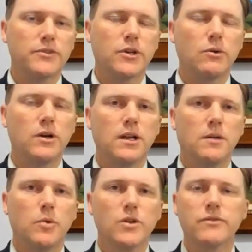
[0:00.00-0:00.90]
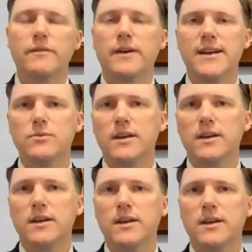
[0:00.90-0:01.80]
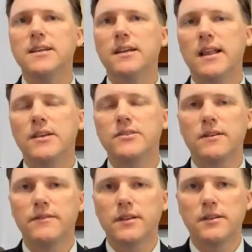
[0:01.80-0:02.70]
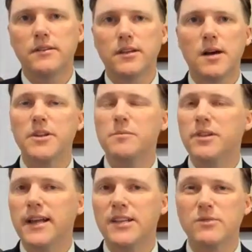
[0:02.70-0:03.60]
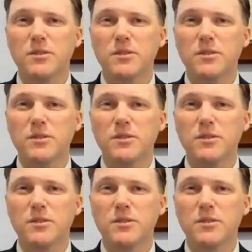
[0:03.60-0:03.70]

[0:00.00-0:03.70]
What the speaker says: So most of our advisors will have detailed knowledge of the company plans,